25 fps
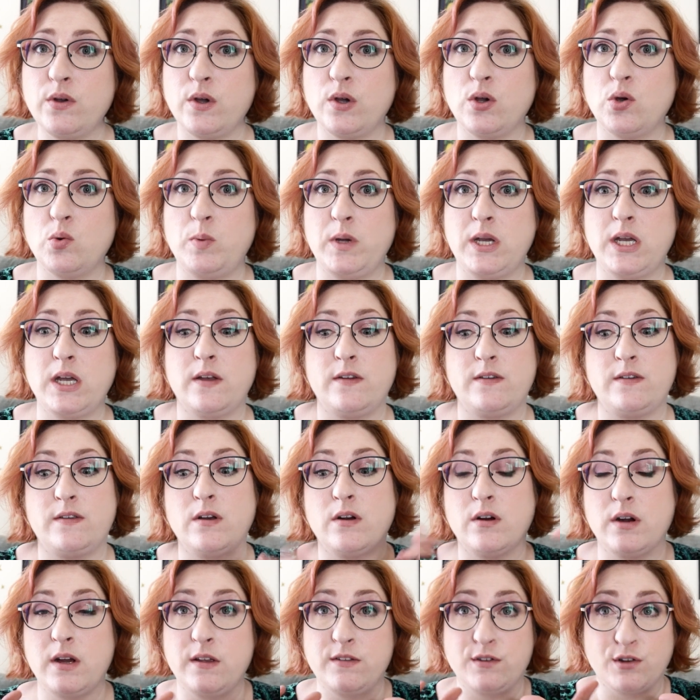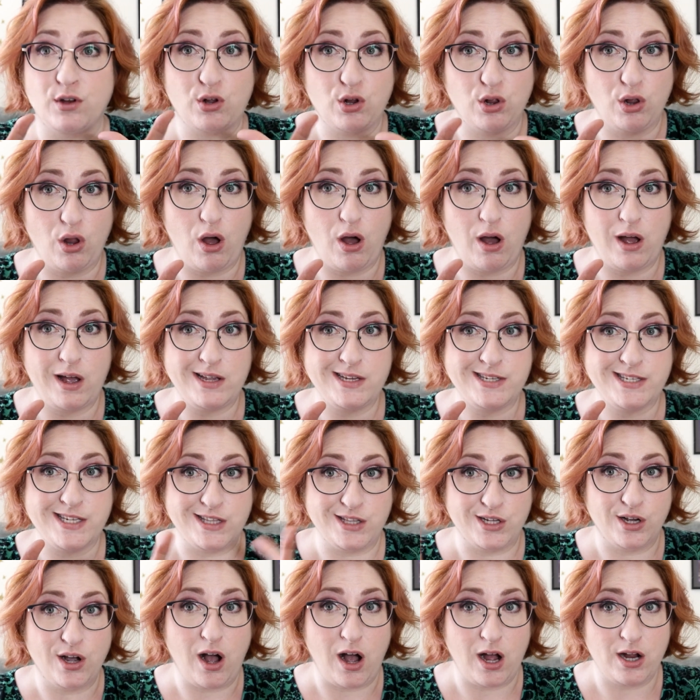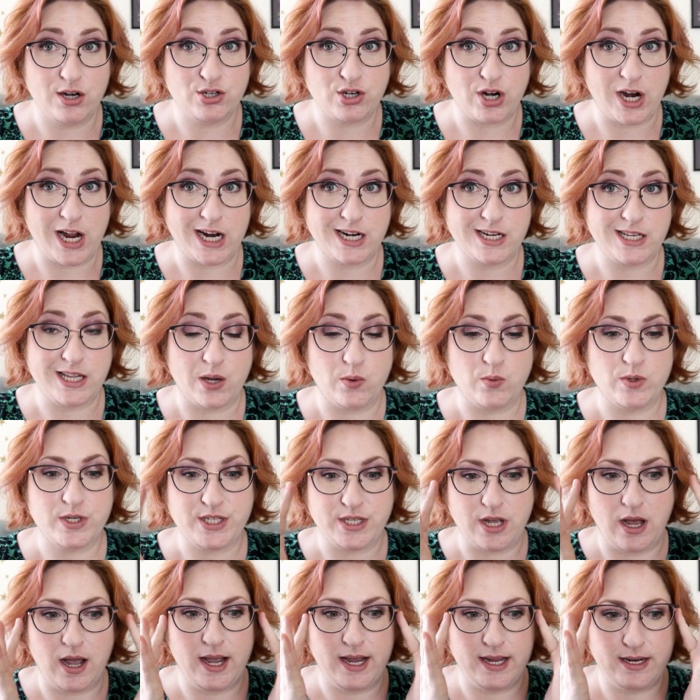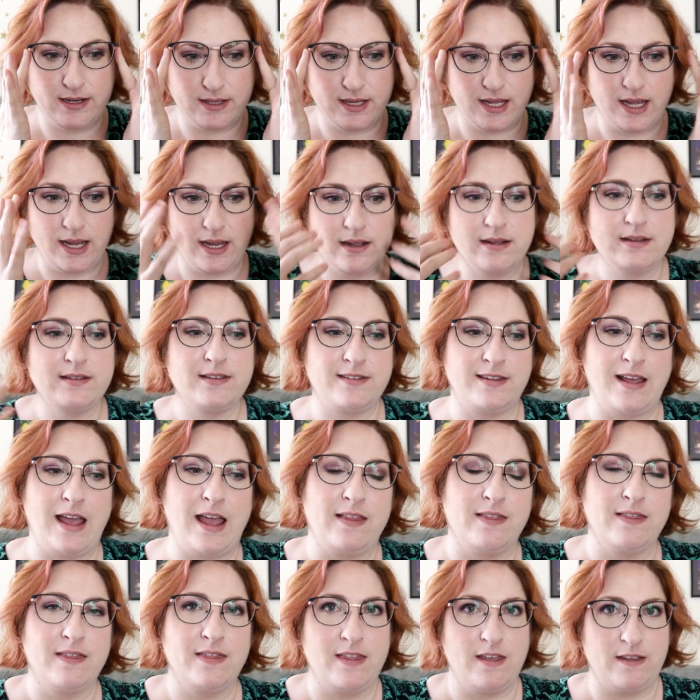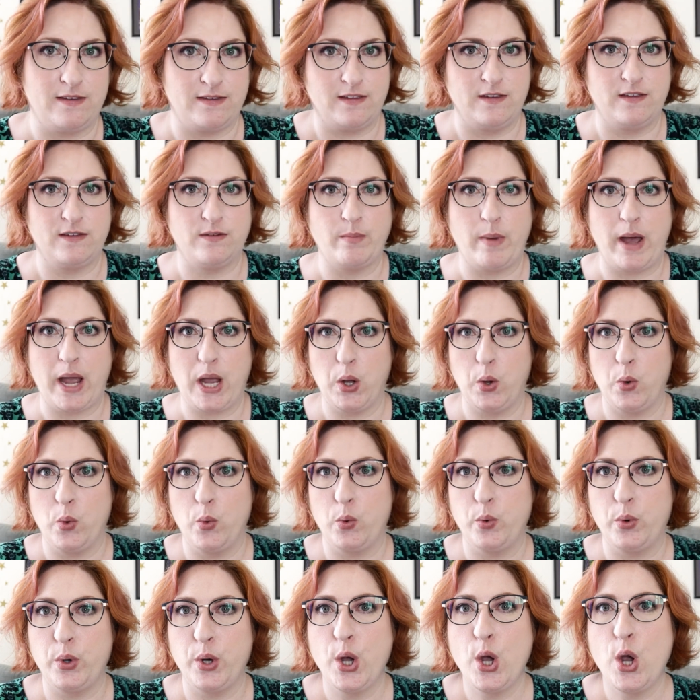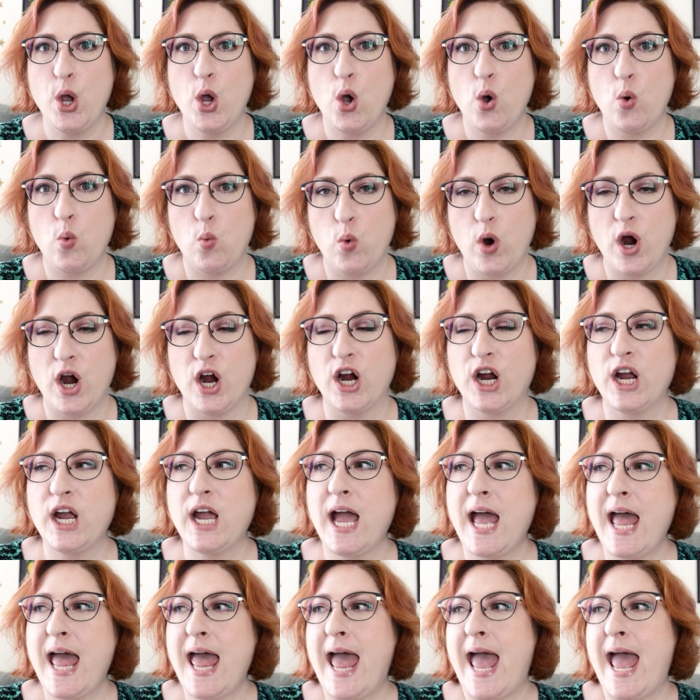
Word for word: you because there is a clause in the contract that was signed, like saying, this is my own work.